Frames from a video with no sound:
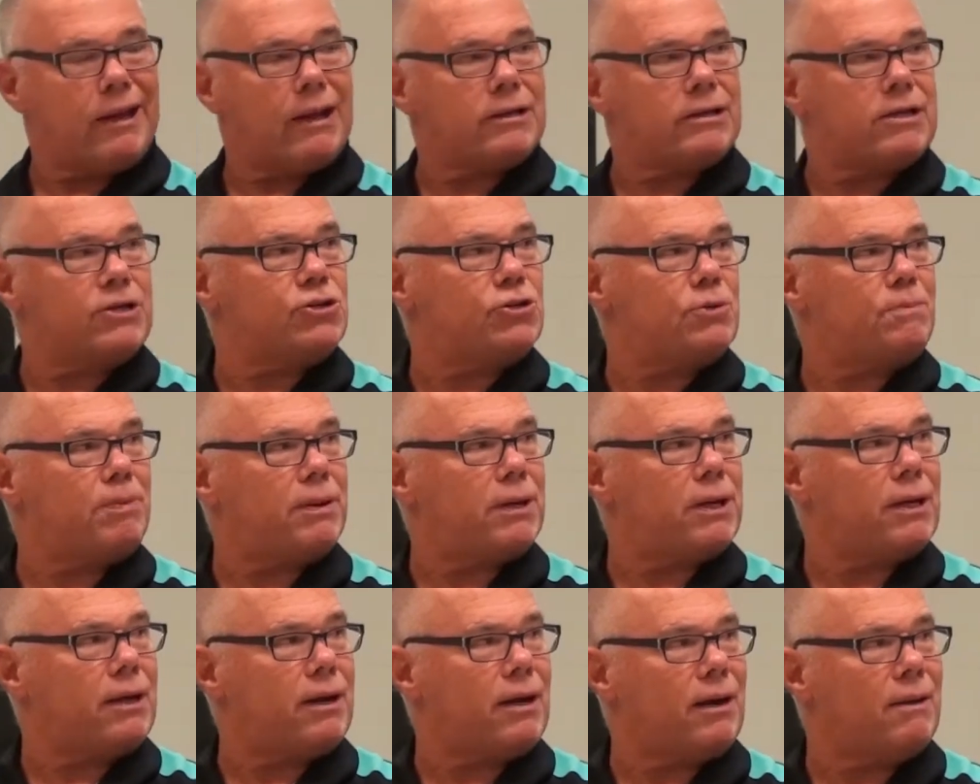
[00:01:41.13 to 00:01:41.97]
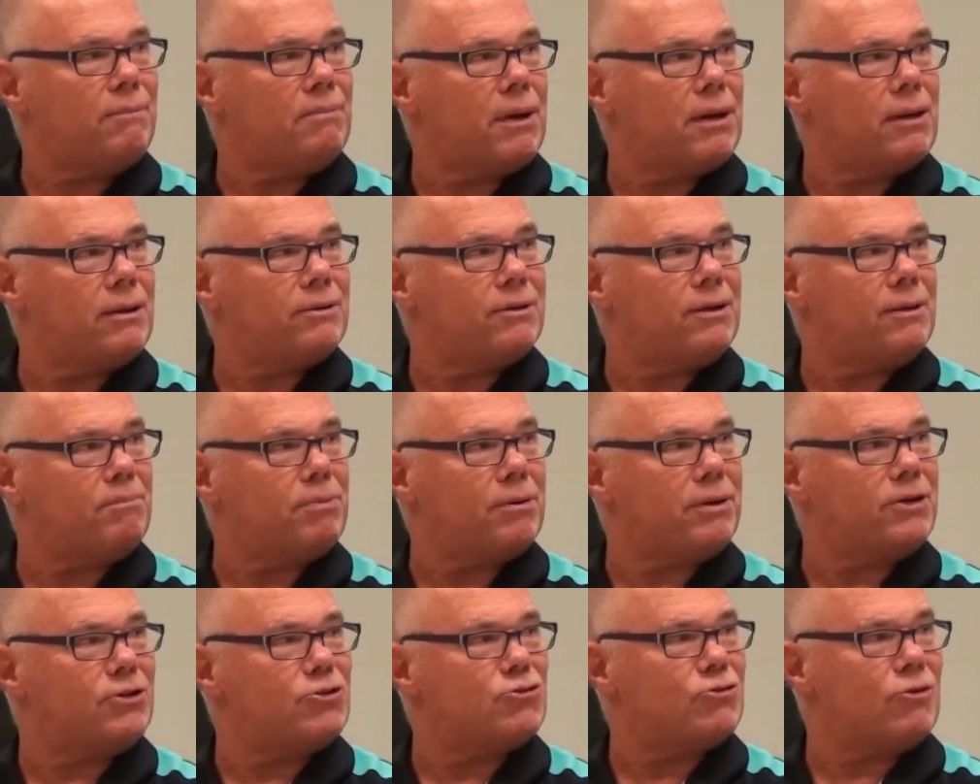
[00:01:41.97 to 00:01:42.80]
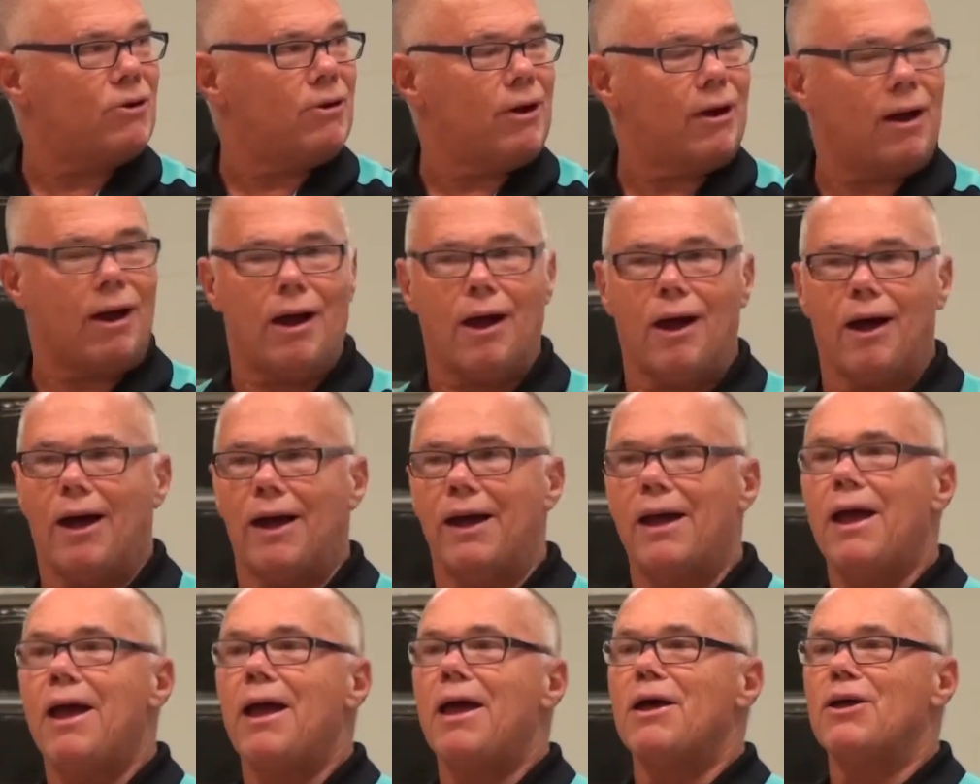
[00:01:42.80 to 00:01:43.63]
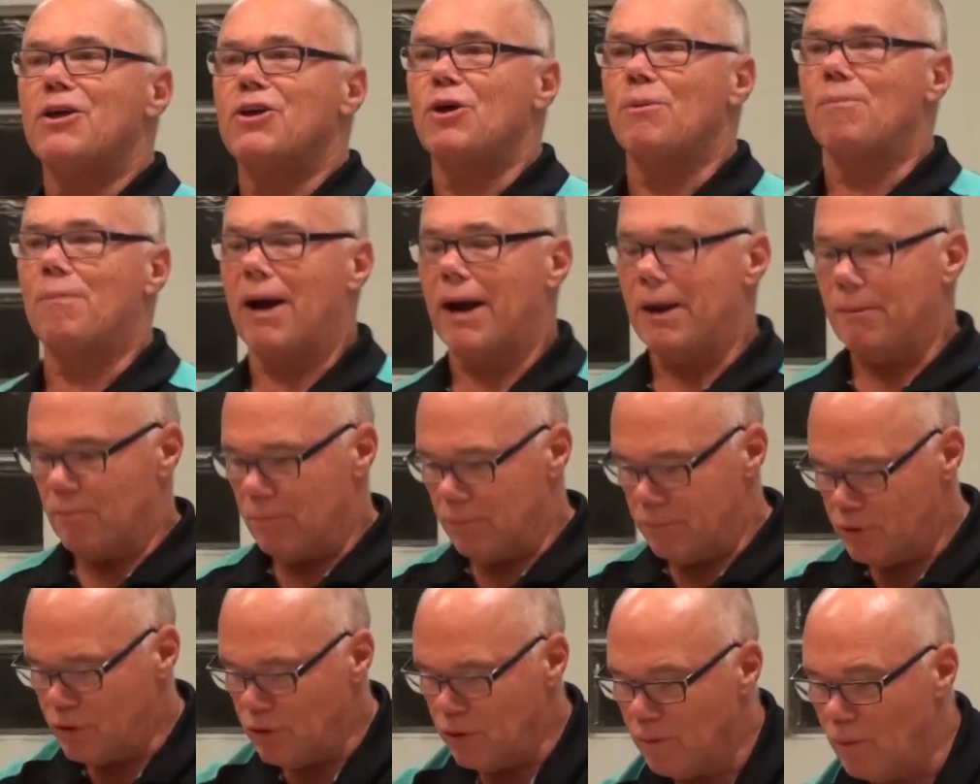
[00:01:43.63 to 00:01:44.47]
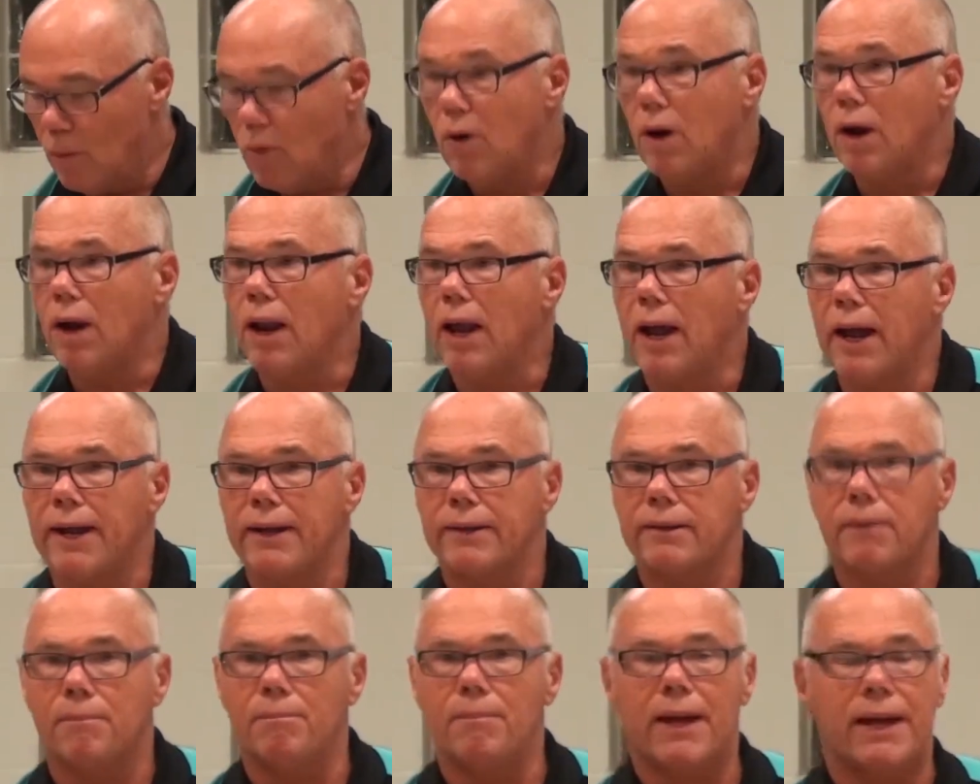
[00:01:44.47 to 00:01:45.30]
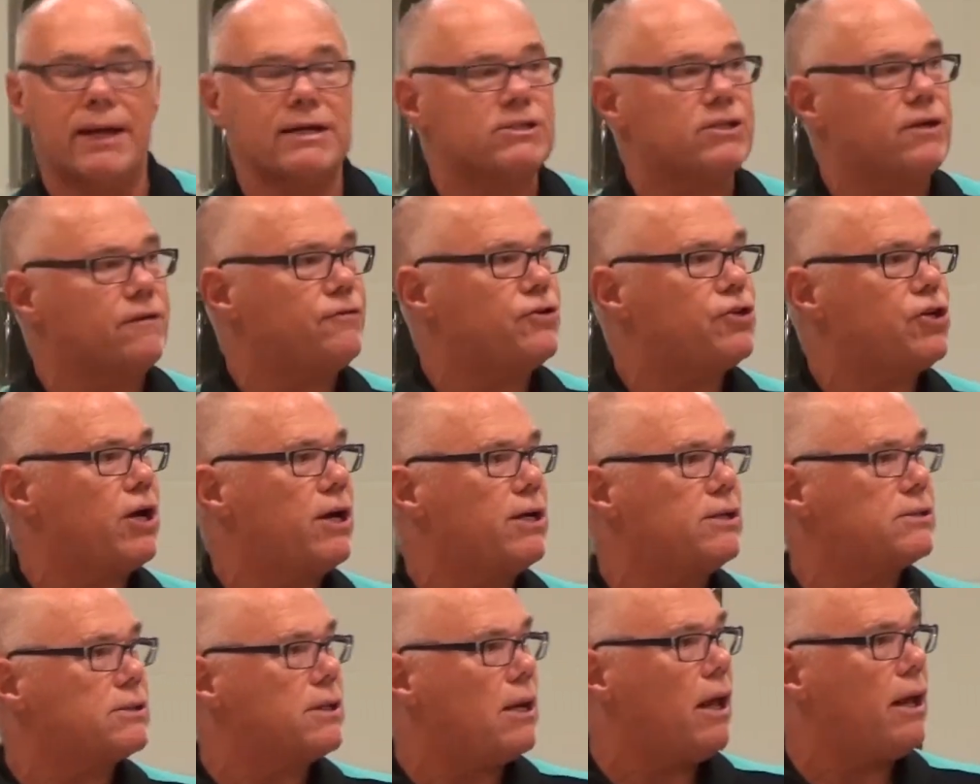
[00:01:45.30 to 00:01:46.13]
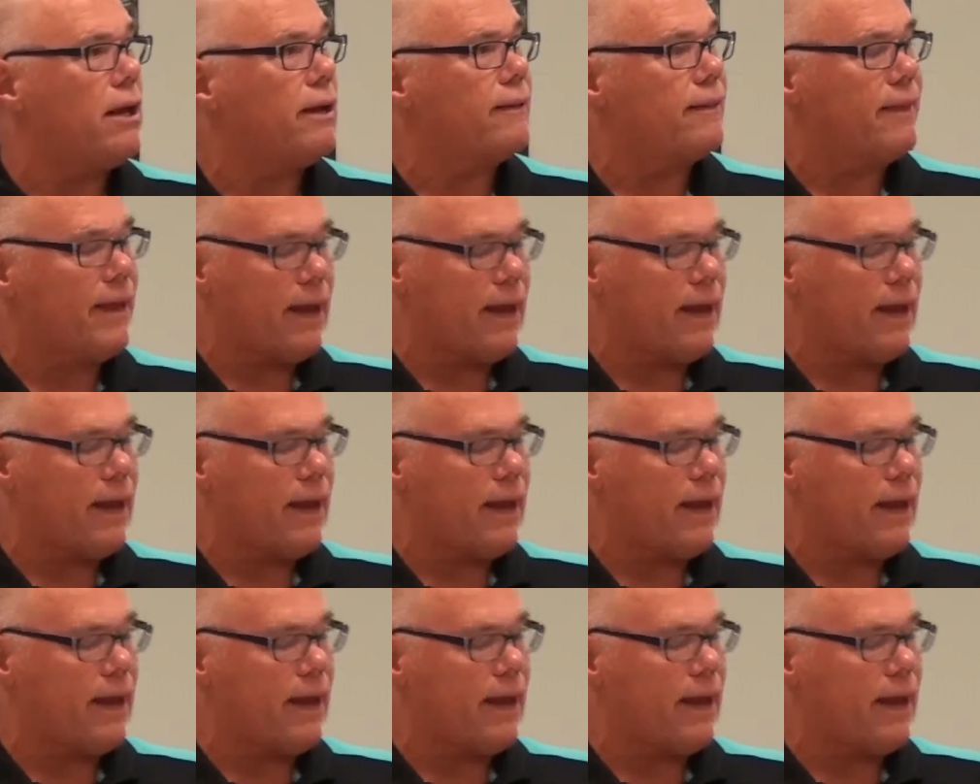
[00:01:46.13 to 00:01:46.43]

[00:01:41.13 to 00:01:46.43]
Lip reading: heck did you pick it up? I know you're a pretty strong guy. You might do more like the massive chest like